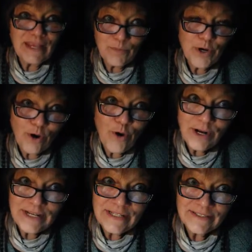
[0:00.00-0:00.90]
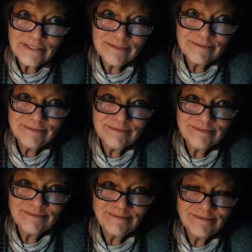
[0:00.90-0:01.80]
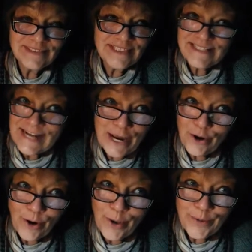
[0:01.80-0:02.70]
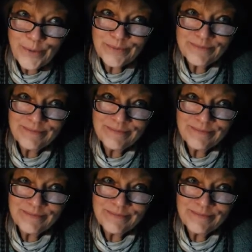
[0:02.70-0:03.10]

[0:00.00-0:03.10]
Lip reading: we're on it. It's narrow.